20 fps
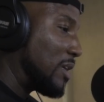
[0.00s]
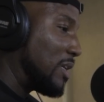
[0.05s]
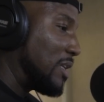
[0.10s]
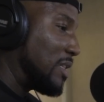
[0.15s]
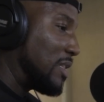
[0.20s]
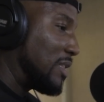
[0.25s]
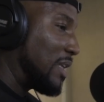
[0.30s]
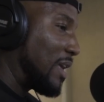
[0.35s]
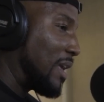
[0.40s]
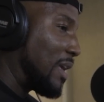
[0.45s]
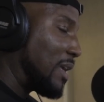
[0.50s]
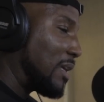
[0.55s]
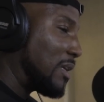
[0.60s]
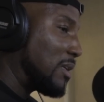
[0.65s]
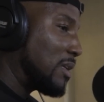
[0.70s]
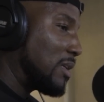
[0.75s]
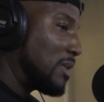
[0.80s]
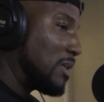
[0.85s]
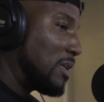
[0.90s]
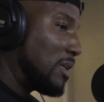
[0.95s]
anything
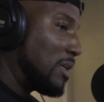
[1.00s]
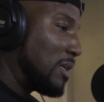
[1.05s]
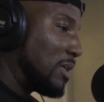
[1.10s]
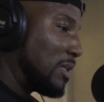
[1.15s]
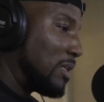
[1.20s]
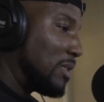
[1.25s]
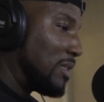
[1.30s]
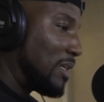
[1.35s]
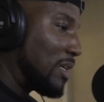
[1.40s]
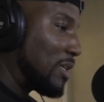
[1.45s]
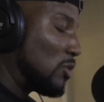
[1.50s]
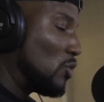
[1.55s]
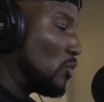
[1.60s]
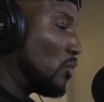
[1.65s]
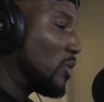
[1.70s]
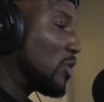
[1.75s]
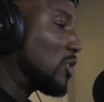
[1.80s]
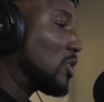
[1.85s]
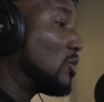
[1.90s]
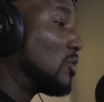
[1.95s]
that you
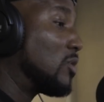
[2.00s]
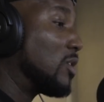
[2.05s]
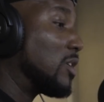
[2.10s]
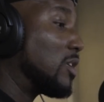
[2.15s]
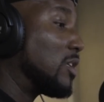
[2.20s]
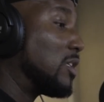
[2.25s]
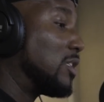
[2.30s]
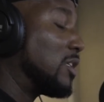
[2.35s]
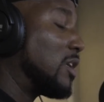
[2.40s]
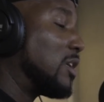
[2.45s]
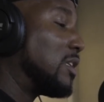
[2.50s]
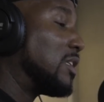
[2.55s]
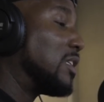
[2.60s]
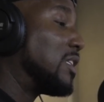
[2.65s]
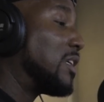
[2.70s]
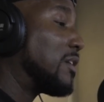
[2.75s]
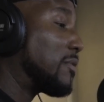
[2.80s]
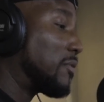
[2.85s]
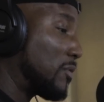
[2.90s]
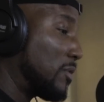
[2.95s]
wish you could have done
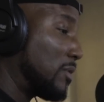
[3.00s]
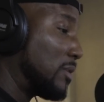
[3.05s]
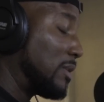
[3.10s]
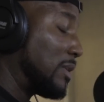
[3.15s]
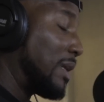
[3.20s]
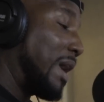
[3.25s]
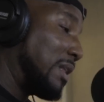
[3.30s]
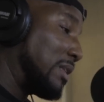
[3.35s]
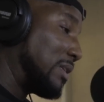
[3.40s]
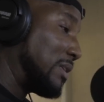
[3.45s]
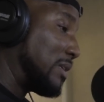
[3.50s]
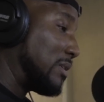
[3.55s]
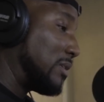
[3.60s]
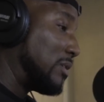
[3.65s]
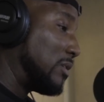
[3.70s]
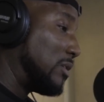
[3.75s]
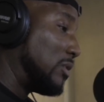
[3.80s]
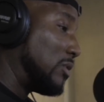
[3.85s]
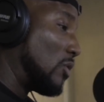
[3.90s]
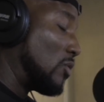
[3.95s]
different? Not that
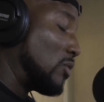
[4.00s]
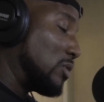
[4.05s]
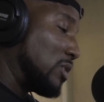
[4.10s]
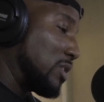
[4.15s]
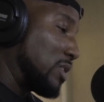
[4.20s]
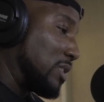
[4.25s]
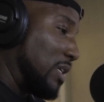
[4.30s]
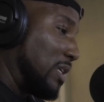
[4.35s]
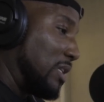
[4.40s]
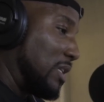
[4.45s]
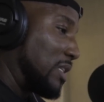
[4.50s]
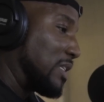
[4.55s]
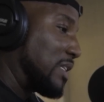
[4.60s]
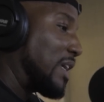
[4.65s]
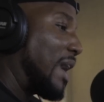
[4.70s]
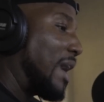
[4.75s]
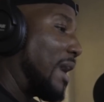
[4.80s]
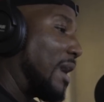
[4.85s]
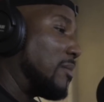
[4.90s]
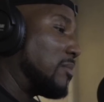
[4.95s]
just in the
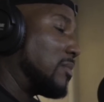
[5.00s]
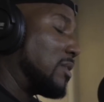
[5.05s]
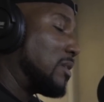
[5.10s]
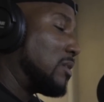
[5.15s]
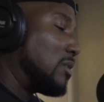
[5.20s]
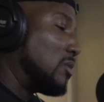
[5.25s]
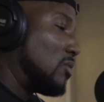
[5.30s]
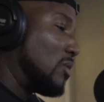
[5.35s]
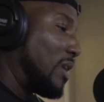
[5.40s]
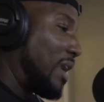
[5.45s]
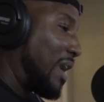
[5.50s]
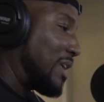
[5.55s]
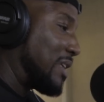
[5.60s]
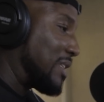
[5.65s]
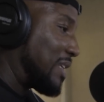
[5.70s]
time that you guys